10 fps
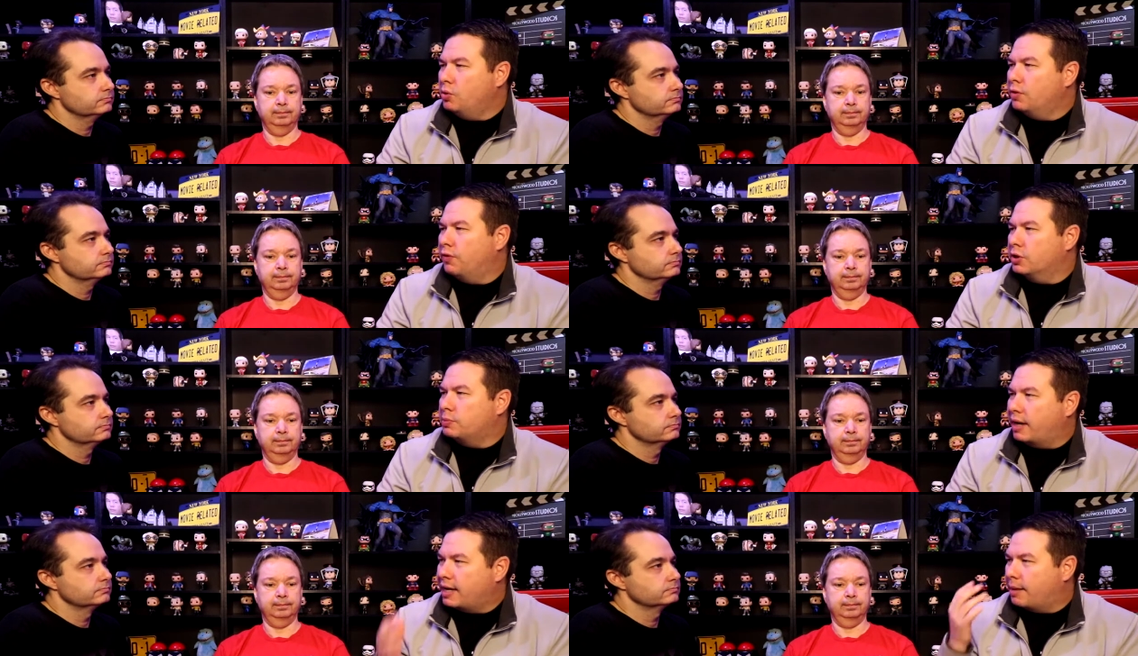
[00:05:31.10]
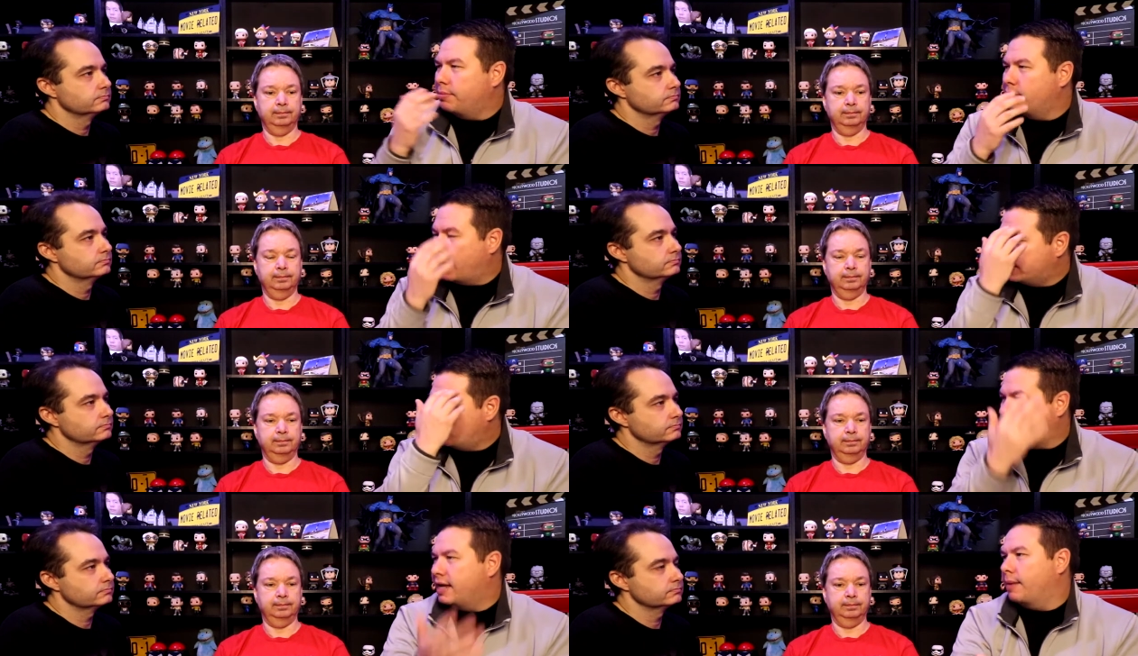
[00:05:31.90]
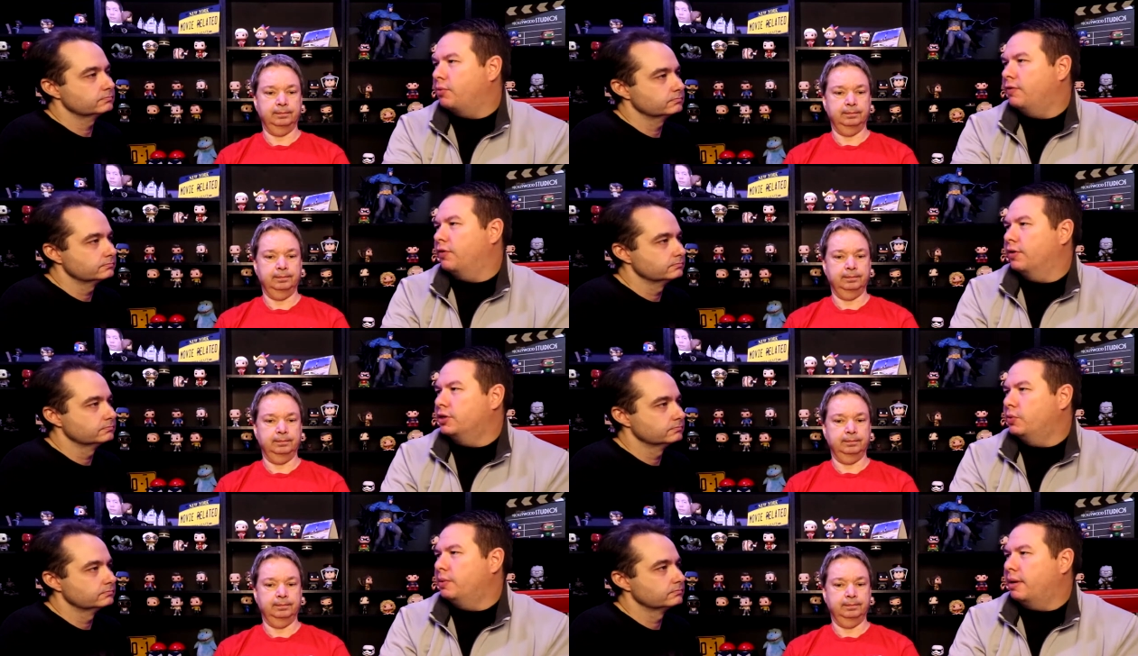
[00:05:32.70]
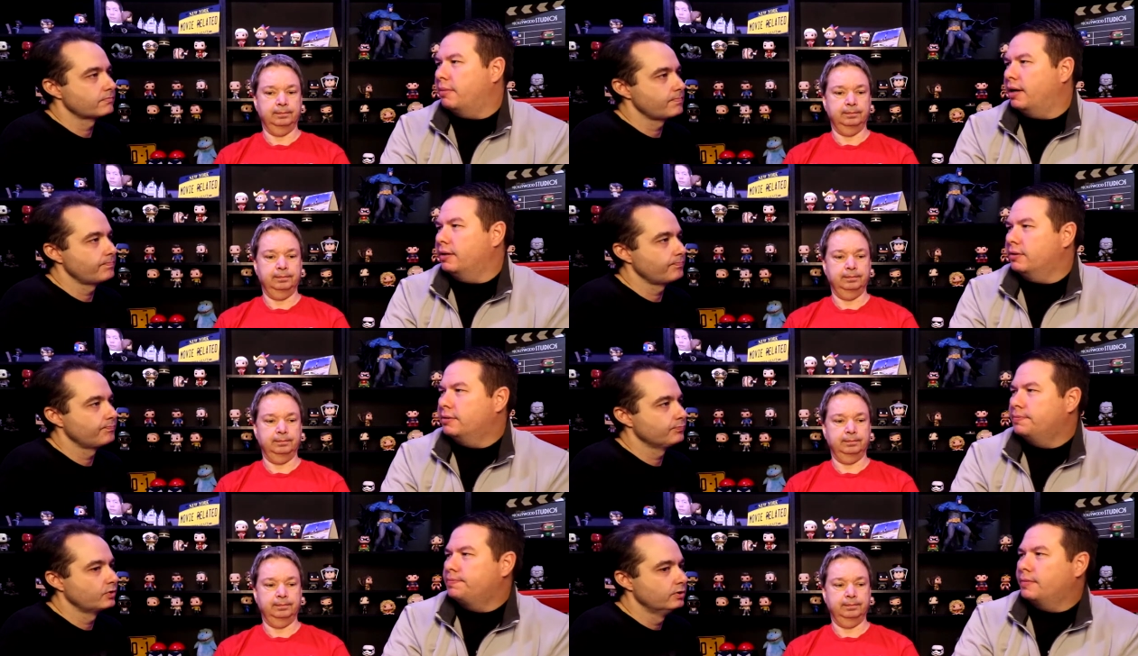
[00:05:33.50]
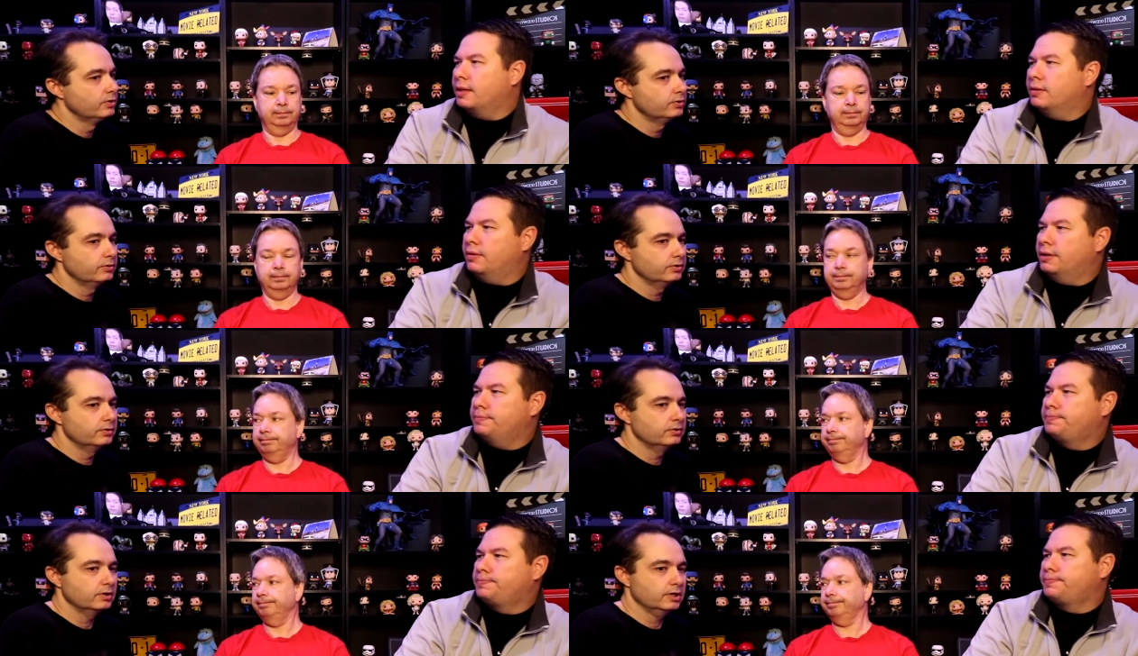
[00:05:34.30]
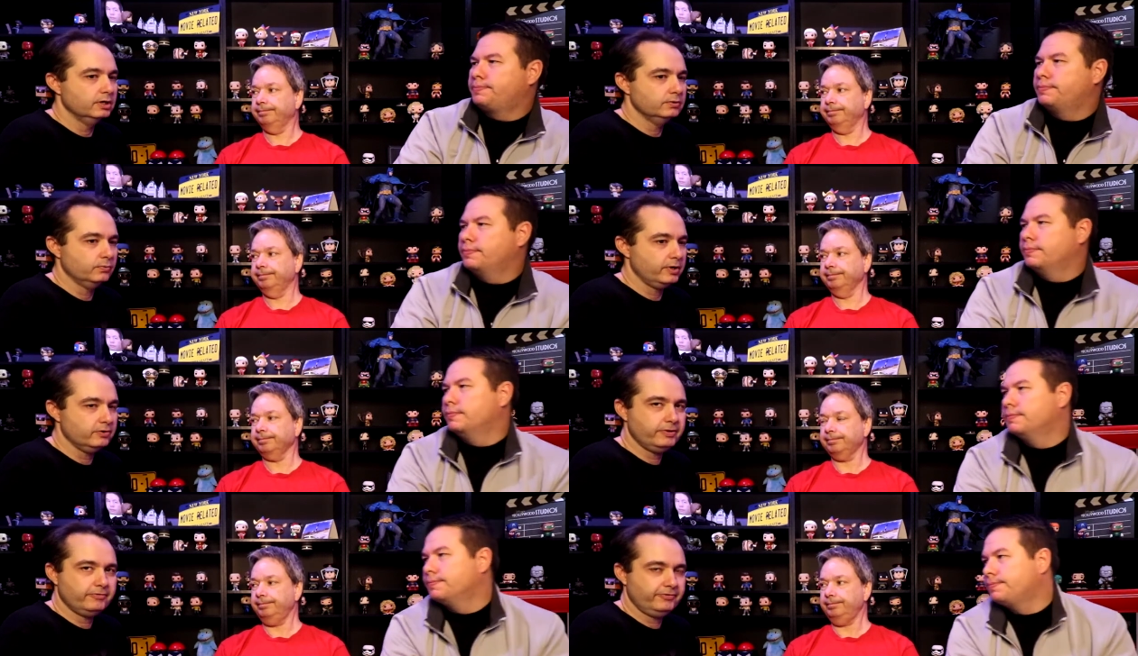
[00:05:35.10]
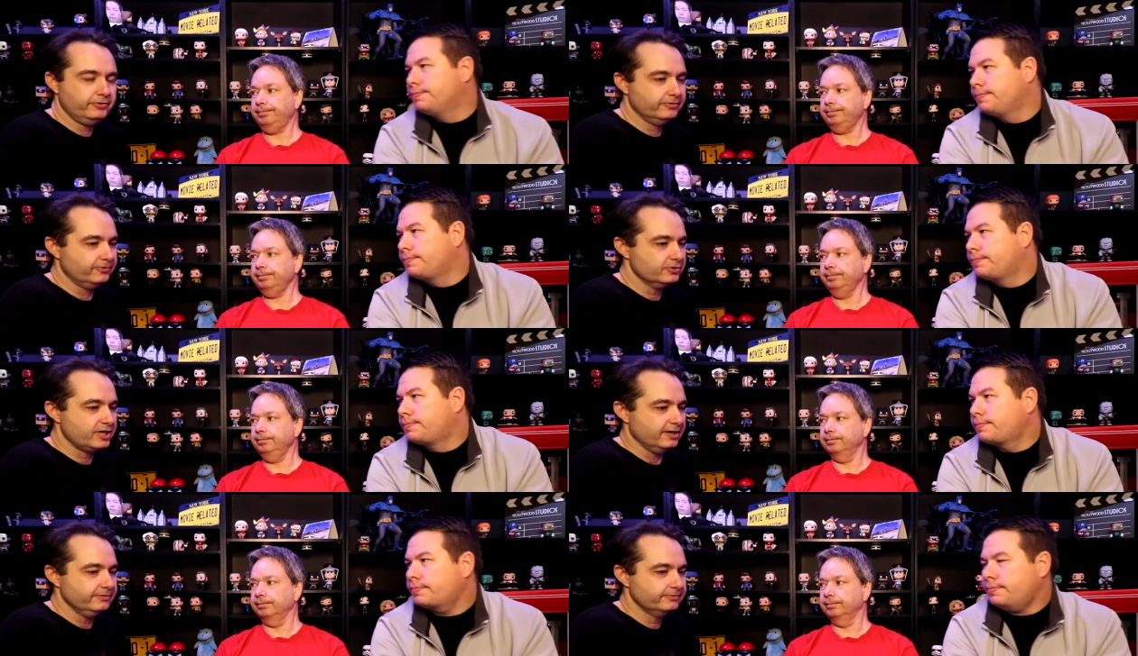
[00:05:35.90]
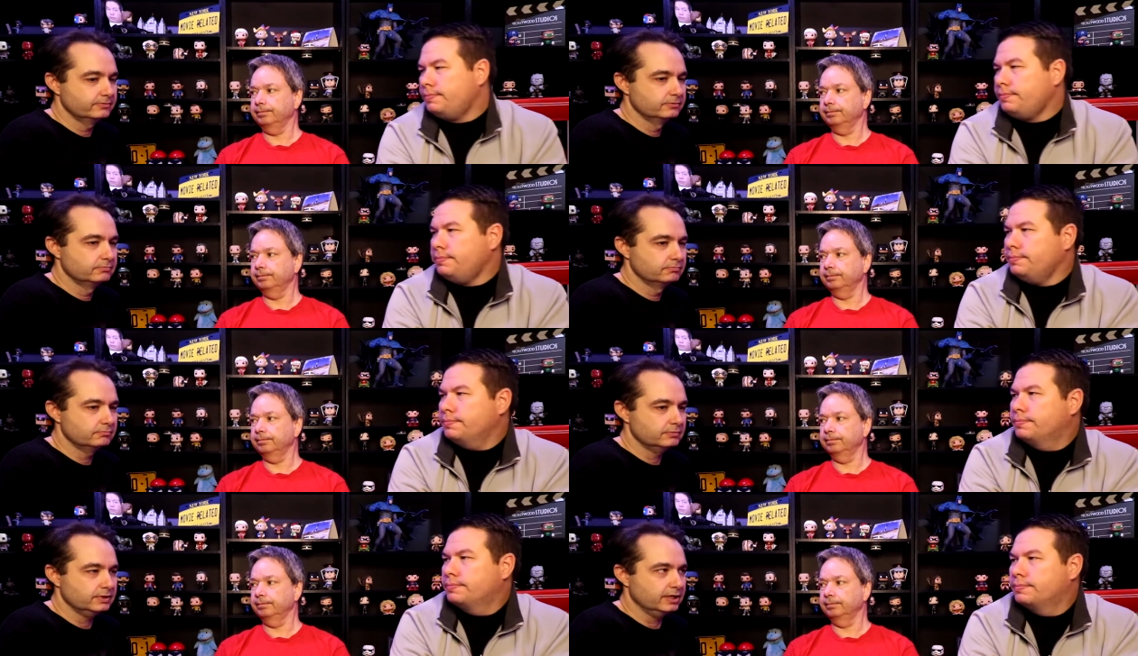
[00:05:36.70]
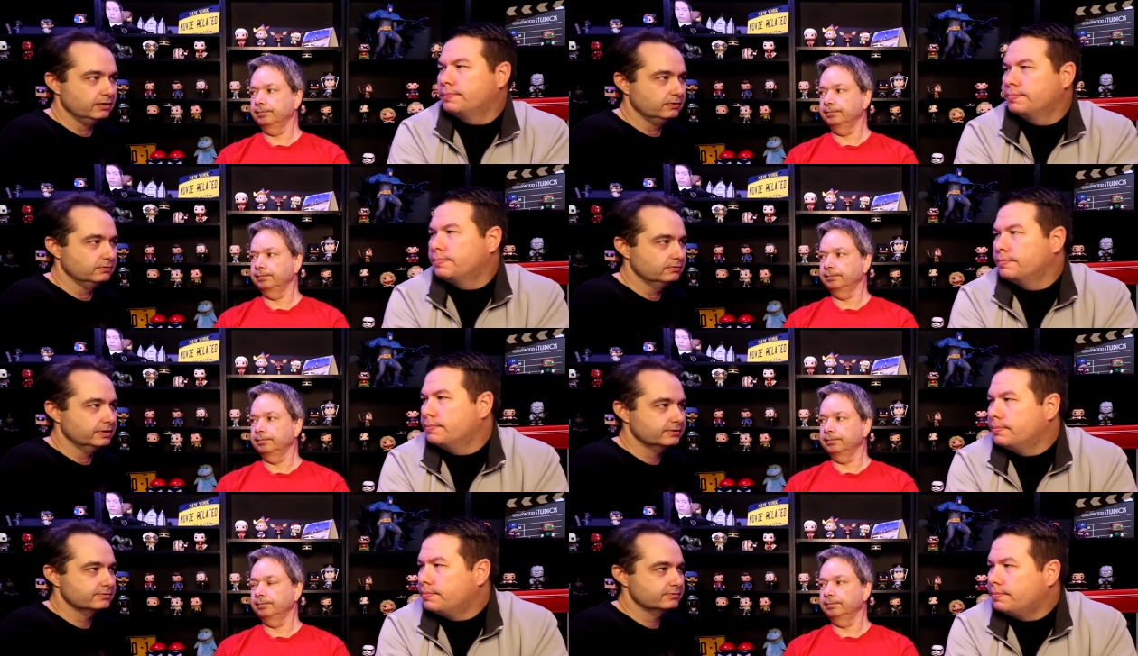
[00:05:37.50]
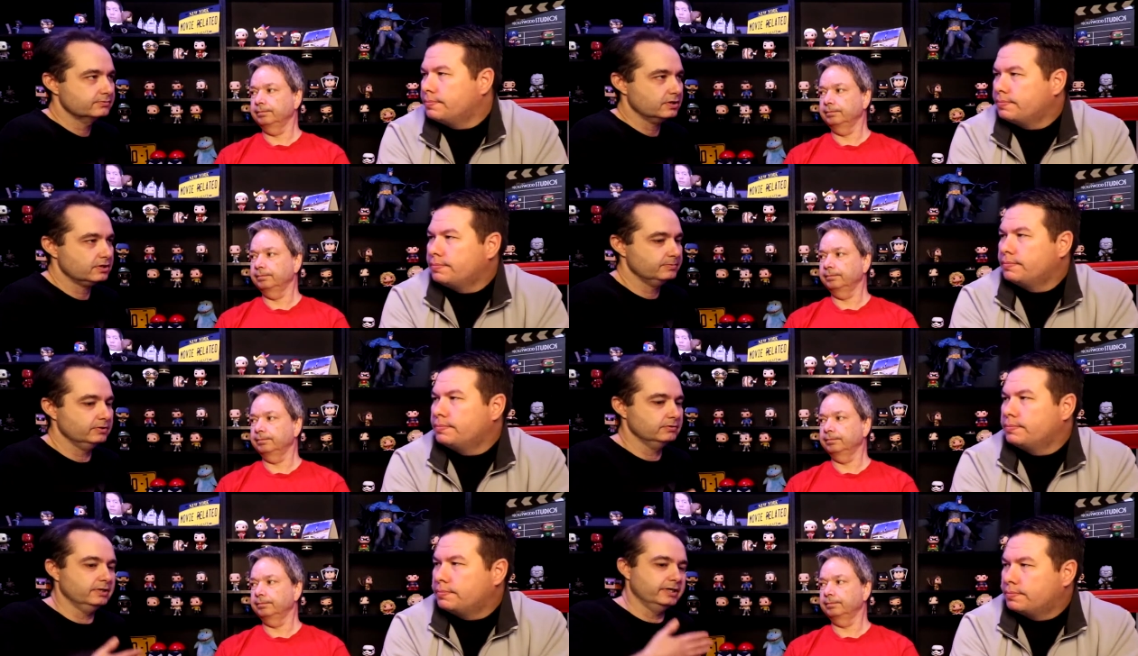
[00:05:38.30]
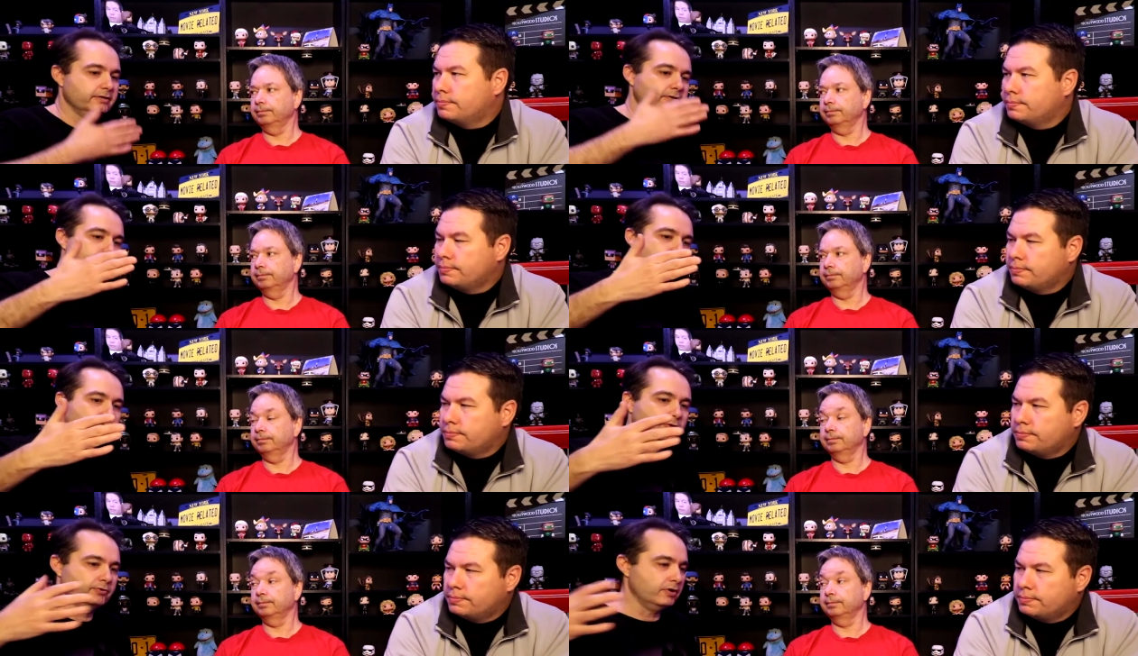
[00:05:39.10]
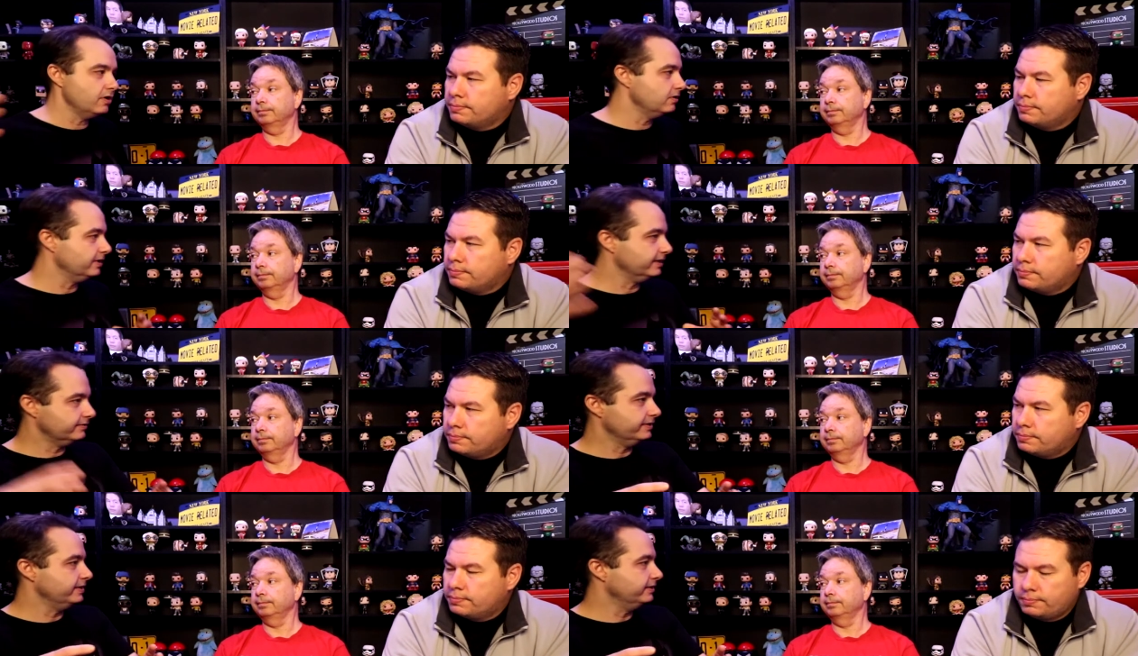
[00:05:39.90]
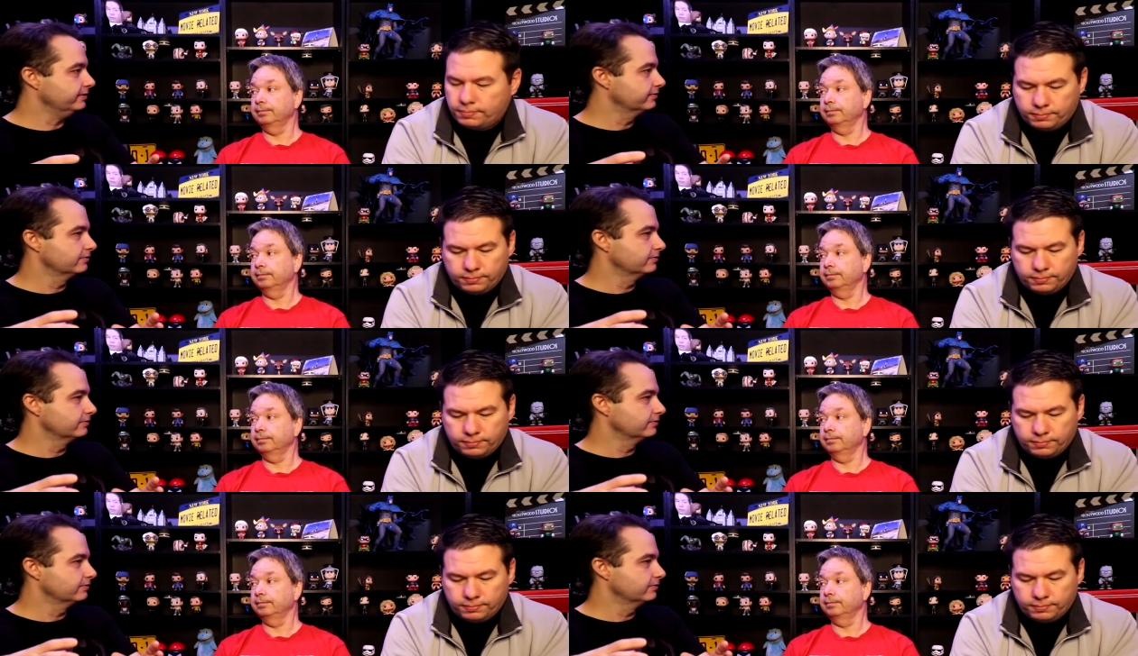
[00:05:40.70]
Speaker 1: universe, but I kept that's what I kept referring to in my mind, right?
Speaker 2: Uh, we already reviewed the first half. Now let's talk about like they're all at the